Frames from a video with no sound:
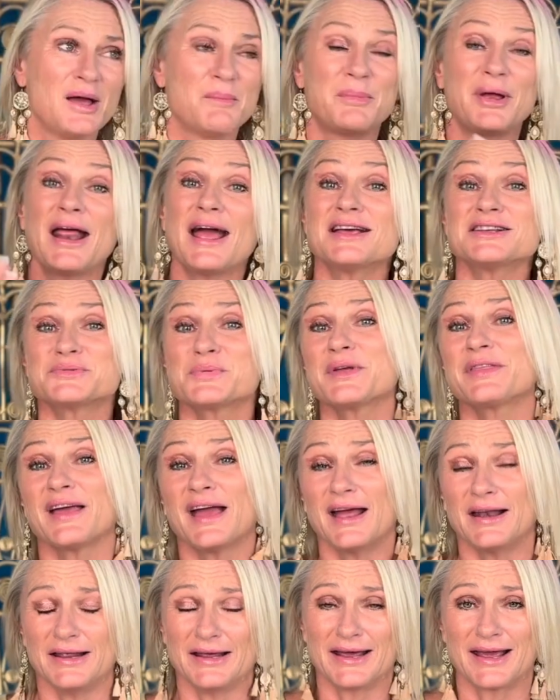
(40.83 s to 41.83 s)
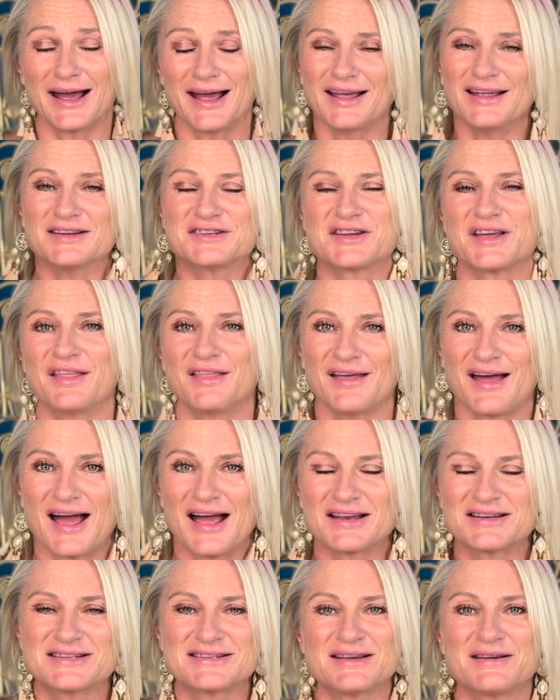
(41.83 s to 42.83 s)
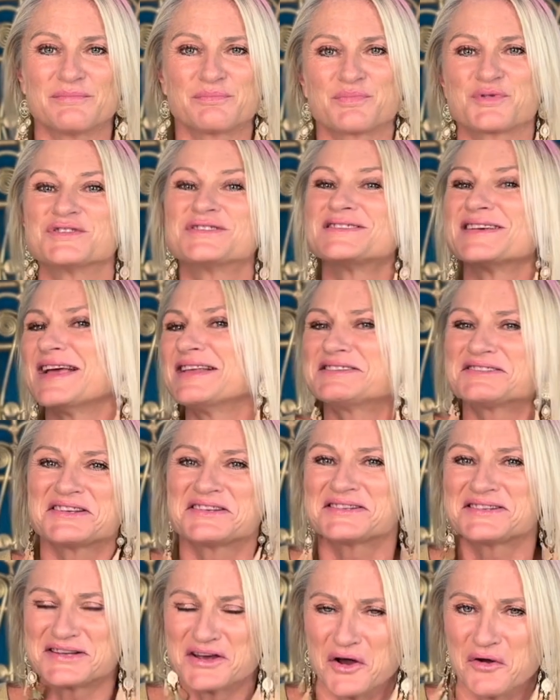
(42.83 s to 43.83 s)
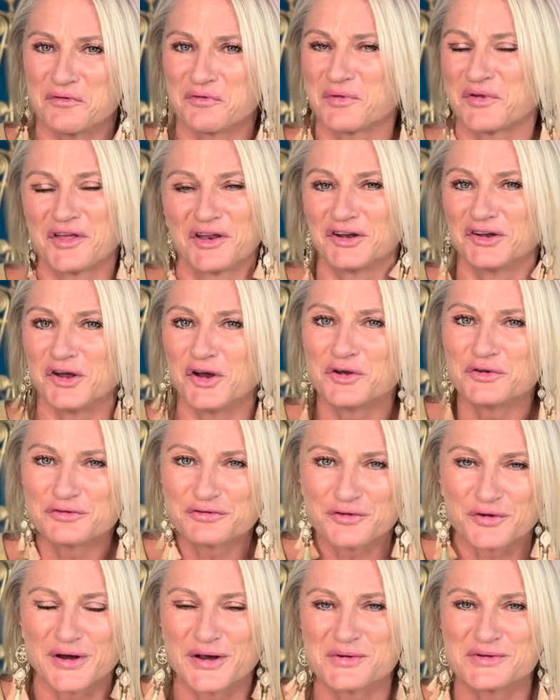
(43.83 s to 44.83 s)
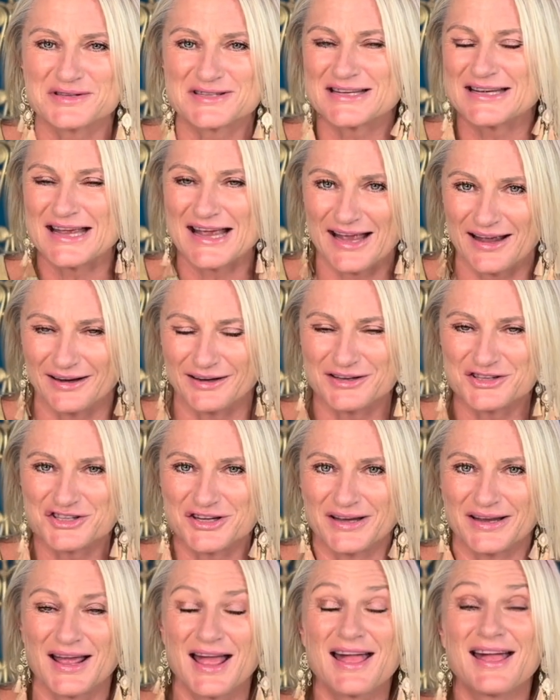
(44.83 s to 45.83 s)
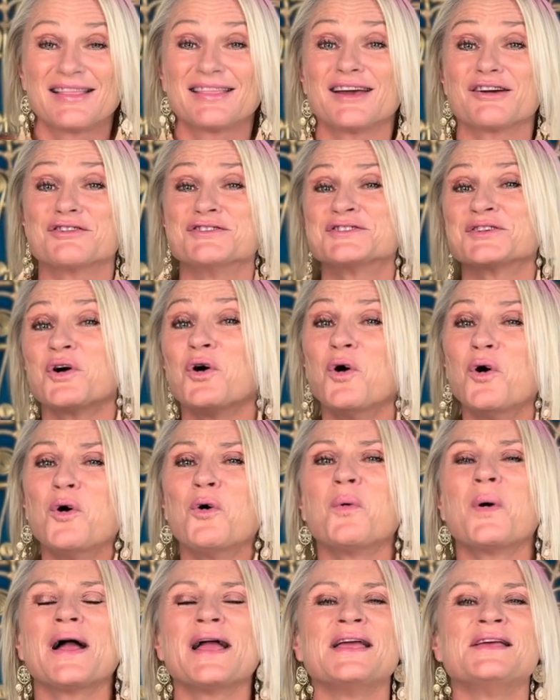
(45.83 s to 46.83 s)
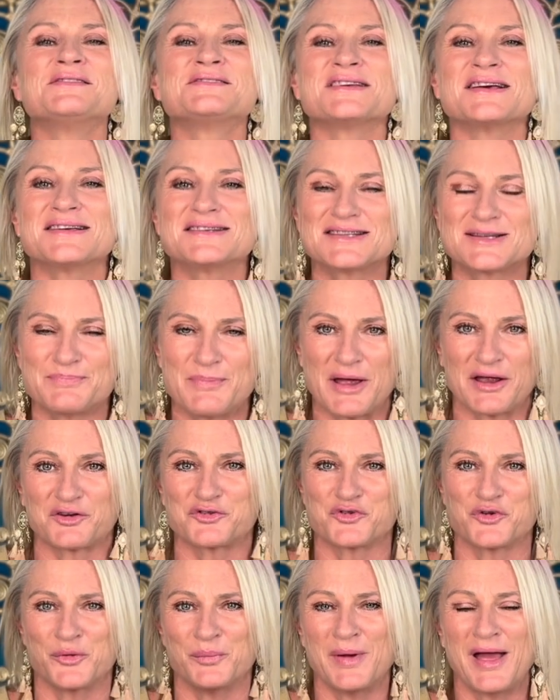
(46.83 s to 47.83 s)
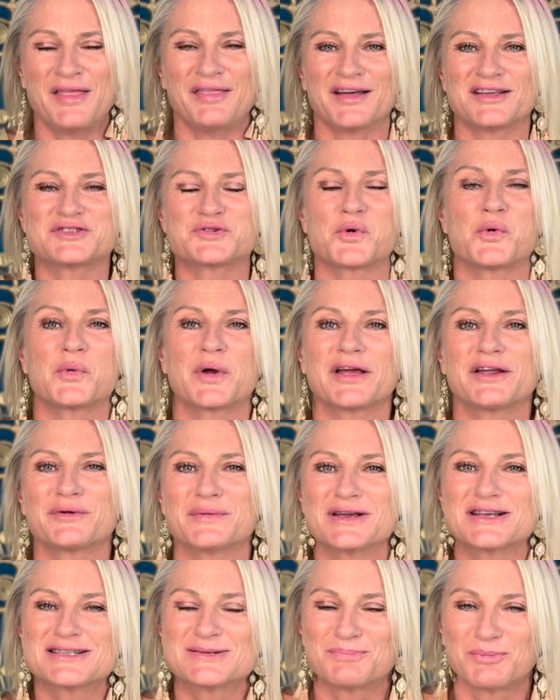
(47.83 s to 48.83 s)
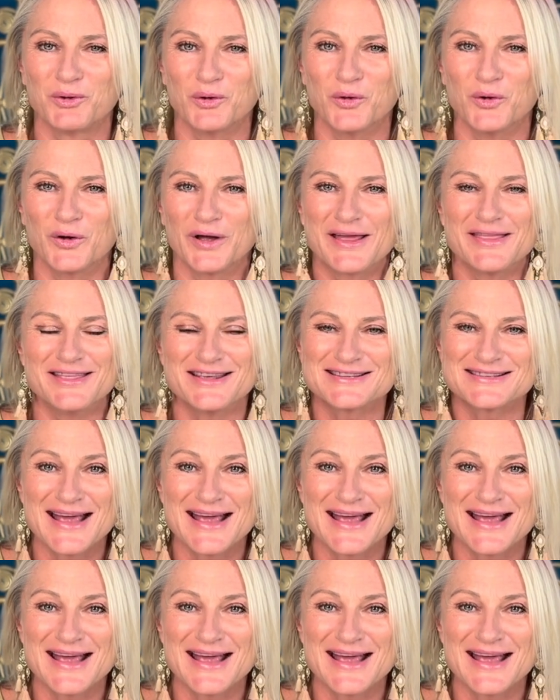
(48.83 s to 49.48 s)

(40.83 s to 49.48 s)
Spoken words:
But as with any gate that presents itself with a low frequency energy, there is always a spectrum, and that's what we're going to explore in this